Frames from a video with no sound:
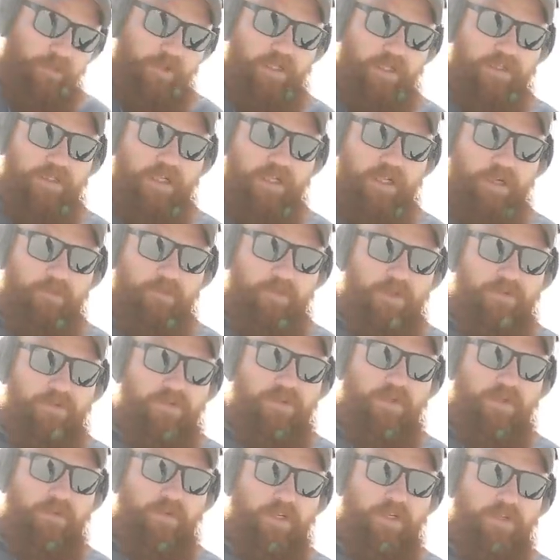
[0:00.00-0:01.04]
We're gonna take it up
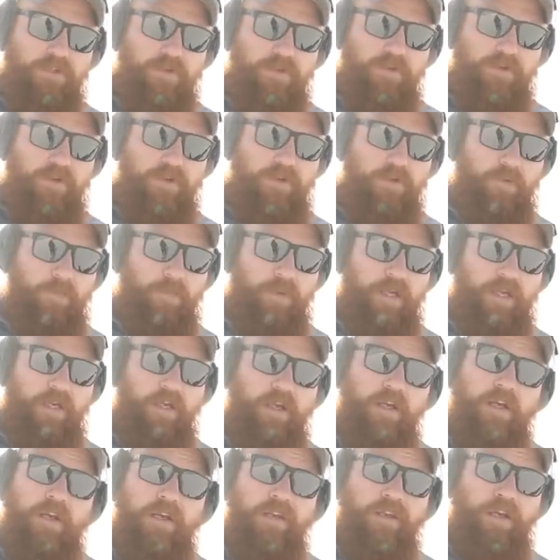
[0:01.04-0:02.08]
close here, we're gonna shoot it a little bit,
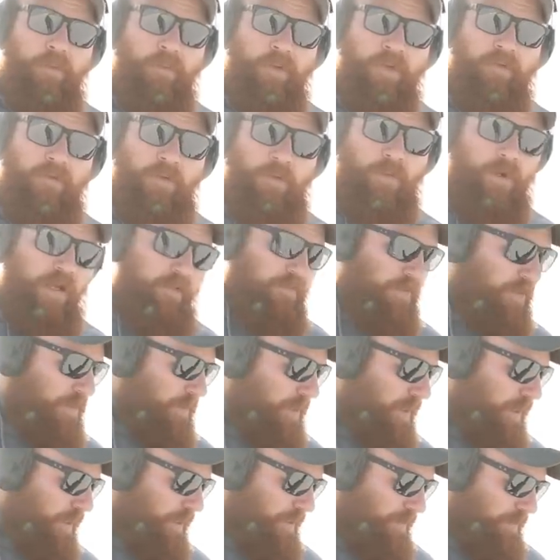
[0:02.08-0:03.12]
and I'm gonna let the wife
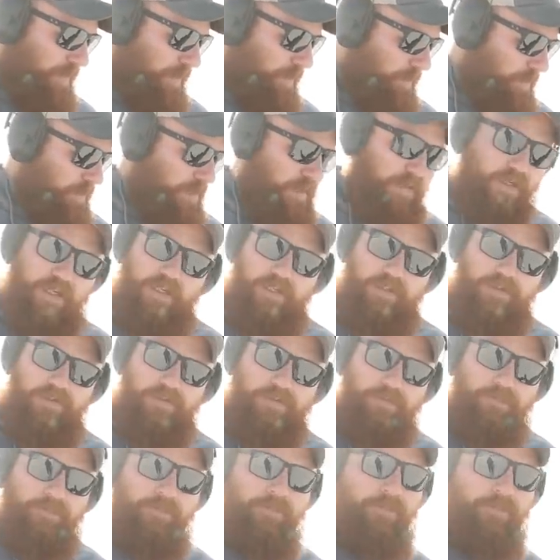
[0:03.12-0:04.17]
shoot it and see what she thinks.